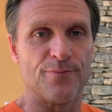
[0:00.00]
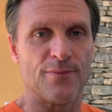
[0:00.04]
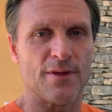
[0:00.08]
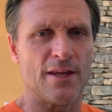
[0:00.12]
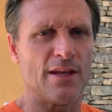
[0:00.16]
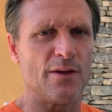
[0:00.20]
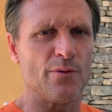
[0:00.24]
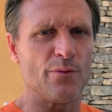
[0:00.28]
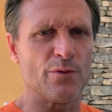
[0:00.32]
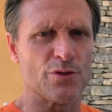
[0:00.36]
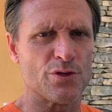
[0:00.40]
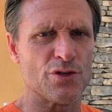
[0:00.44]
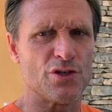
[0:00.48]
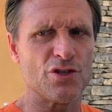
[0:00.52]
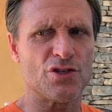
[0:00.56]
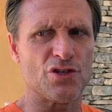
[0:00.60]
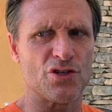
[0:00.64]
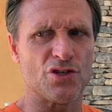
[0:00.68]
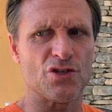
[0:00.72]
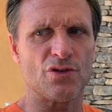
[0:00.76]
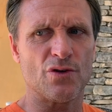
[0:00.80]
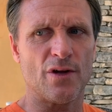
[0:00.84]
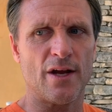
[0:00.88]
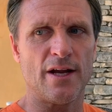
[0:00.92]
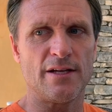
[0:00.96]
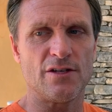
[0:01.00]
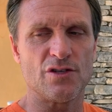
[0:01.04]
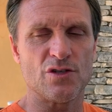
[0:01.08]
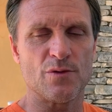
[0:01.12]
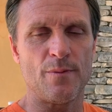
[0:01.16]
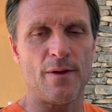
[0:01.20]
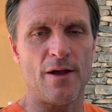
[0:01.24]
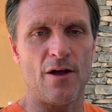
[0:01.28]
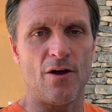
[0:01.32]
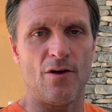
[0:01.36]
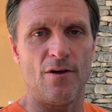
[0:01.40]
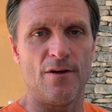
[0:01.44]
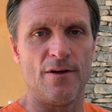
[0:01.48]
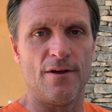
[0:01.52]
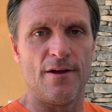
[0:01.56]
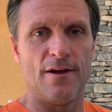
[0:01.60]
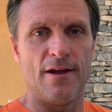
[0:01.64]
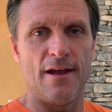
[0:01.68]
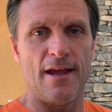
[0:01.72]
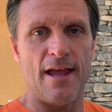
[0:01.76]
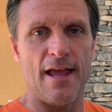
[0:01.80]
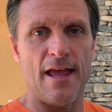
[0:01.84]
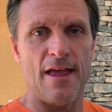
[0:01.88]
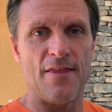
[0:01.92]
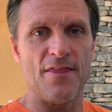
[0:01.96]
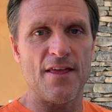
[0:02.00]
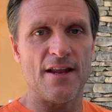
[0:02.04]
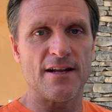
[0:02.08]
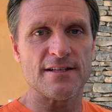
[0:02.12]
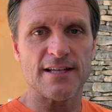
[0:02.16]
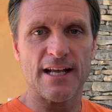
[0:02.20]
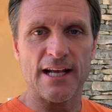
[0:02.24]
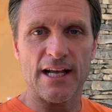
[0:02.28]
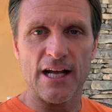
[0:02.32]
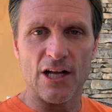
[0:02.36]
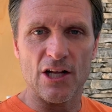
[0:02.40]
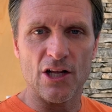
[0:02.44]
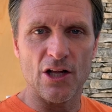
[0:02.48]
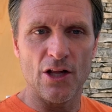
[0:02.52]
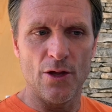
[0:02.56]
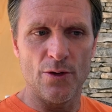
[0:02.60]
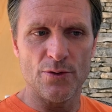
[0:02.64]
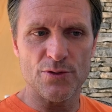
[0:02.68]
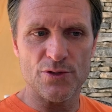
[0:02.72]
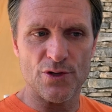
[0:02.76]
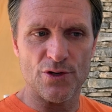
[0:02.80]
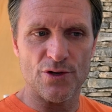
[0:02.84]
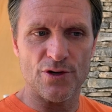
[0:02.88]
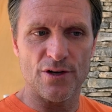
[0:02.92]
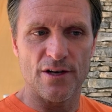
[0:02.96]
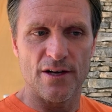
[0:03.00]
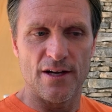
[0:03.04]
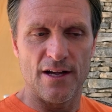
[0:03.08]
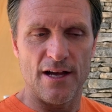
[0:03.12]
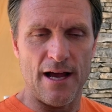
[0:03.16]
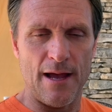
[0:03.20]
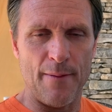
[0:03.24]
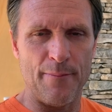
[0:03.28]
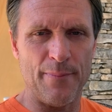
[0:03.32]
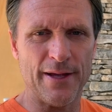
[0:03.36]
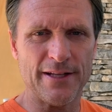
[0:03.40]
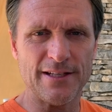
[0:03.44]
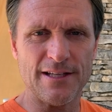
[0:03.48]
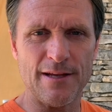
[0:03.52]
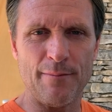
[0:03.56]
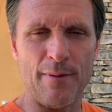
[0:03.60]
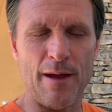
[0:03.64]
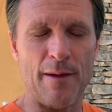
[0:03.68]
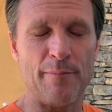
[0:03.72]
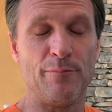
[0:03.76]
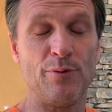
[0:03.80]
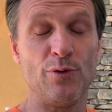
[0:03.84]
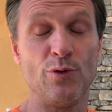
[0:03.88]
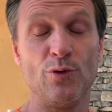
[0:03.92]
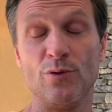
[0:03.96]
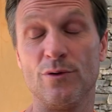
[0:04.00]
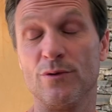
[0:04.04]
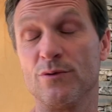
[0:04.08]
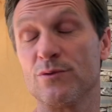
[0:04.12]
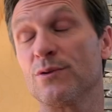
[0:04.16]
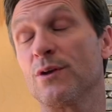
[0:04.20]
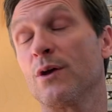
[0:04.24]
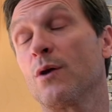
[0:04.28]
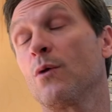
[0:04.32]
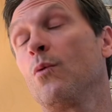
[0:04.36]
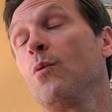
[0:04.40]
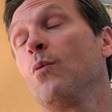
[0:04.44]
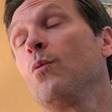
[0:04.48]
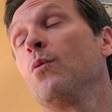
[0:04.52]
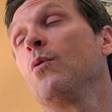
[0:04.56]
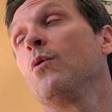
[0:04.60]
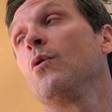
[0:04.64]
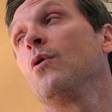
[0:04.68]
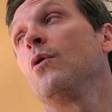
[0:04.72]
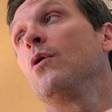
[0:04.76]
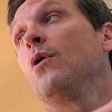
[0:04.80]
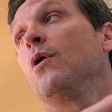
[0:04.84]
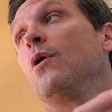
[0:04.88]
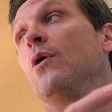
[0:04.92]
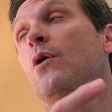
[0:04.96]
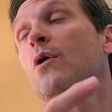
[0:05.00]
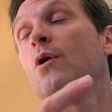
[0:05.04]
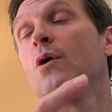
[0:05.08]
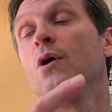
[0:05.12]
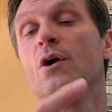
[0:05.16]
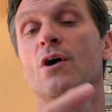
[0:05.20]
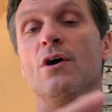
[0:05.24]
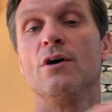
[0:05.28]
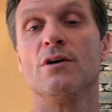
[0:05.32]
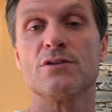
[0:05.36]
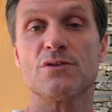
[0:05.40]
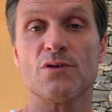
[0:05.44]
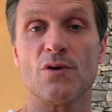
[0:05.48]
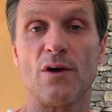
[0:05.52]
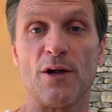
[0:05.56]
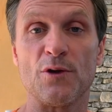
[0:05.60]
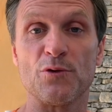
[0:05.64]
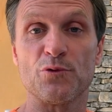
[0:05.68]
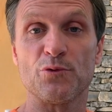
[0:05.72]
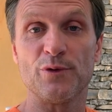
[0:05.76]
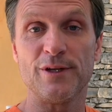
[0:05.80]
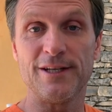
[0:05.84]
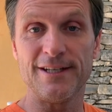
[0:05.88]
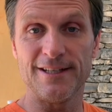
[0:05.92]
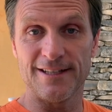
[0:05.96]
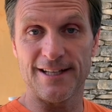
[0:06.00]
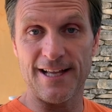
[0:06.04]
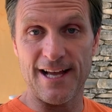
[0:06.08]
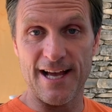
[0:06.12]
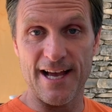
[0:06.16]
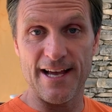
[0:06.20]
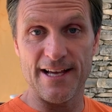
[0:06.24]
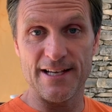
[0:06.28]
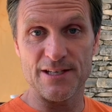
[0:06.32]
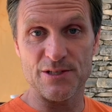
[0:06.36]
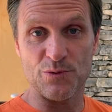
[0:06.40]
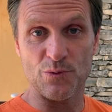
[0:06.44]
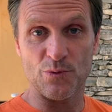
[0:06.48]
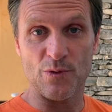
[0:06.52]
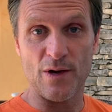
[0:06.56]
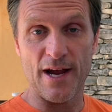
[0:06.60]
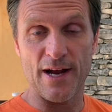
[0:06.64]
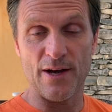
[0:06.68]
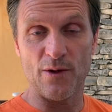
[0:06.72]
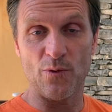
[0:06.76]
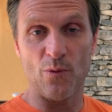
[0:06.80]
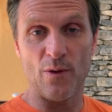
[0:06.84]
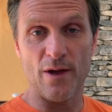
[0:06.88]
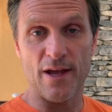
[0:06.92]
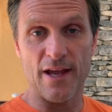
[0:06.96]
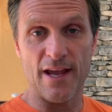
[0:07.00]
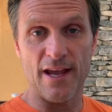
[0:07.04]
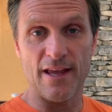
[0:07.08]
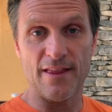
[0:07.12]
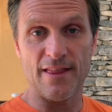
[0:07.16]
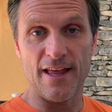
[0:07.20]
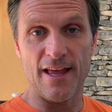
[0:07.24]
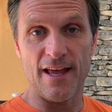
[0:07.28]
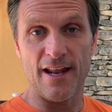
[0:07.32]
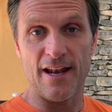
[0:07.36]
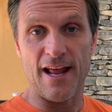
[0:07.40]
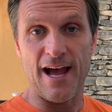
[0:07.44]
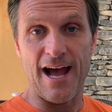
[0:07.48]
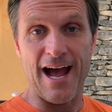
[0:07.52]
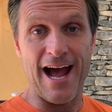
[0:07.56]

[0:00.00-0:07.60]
it was just a strange smell. And then as I got closer, I picked up my boot and was like, whoa. So I realized right away that